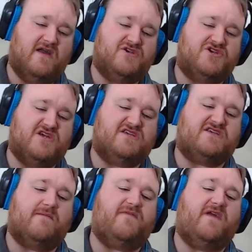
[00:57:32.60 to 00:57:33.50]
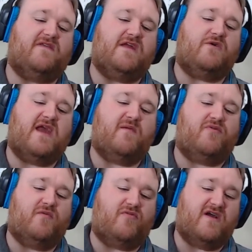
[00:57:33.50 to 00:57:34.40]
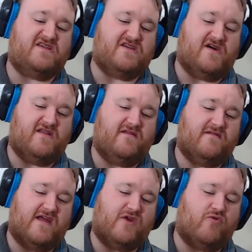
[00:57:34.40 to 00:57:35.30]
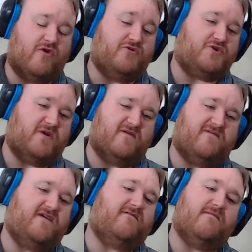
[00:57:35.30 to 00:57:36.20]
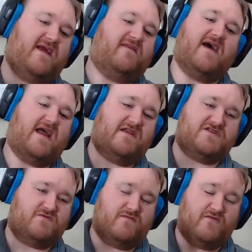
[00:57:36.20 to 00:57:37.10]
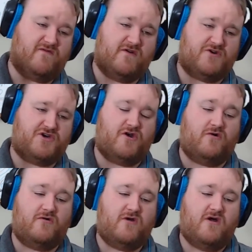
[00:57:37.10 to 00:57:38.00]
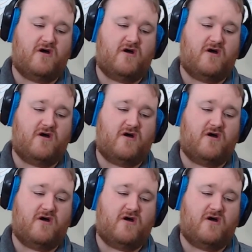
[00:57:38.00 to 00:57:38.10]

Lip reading: It's just something that you can't put a price on, like Chrono Trigger, if they ever made that into a movie or show.